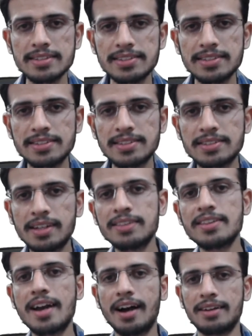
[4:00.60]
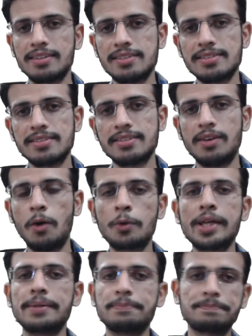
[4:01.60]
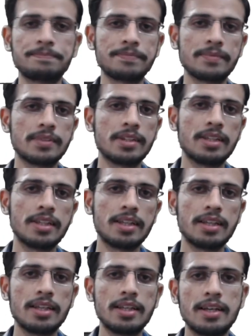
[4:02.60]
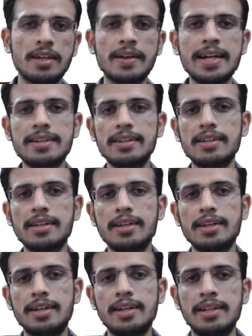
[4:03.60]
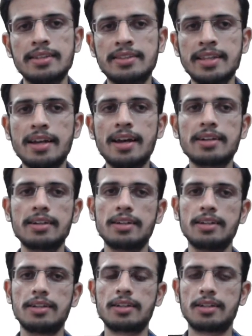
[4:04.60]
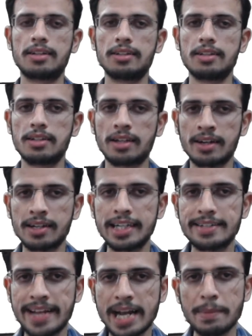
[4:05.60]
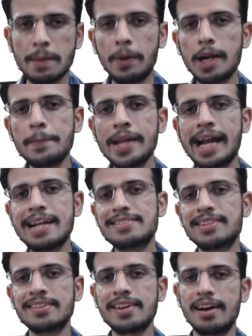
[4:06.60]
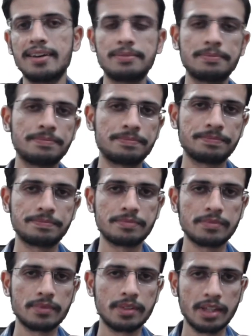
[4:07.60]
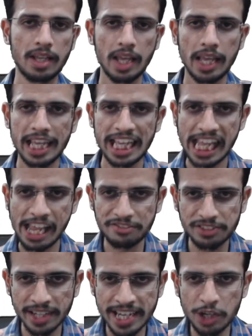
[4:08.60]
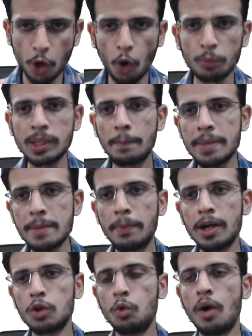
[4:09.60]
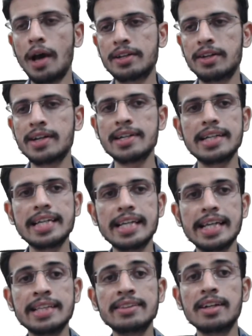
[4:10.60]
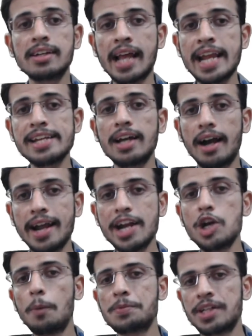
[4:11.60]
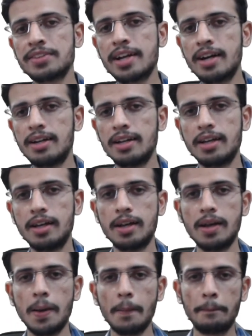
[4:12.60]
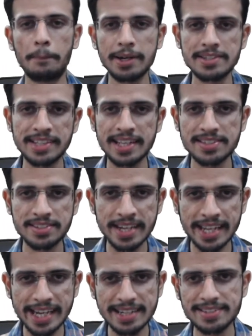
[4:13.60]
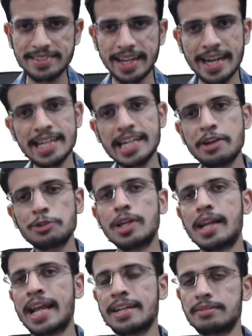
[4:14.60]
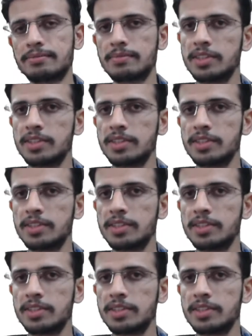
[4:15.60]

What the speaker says: Sandra. Okay. Right? There are currently 10 people behind Sandra. If 3 of the people who are currently in the line ahead of Sandra purchase tickets and leave the line.